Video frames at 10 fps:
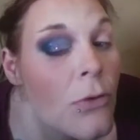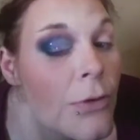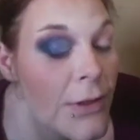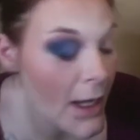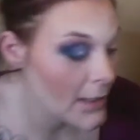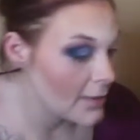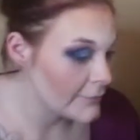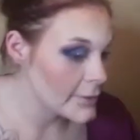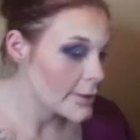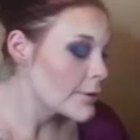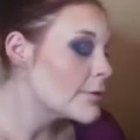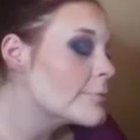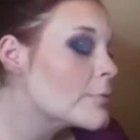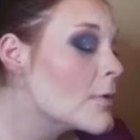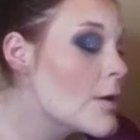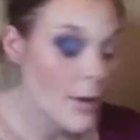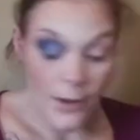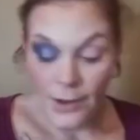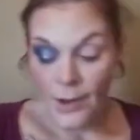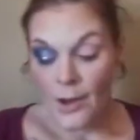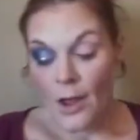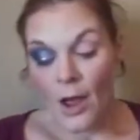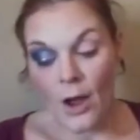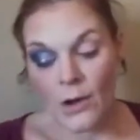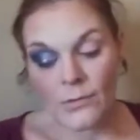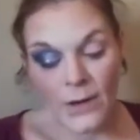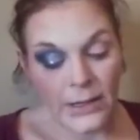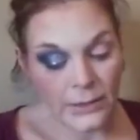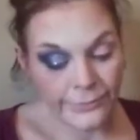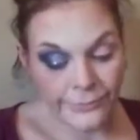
Ooh, I love glitter. Alright.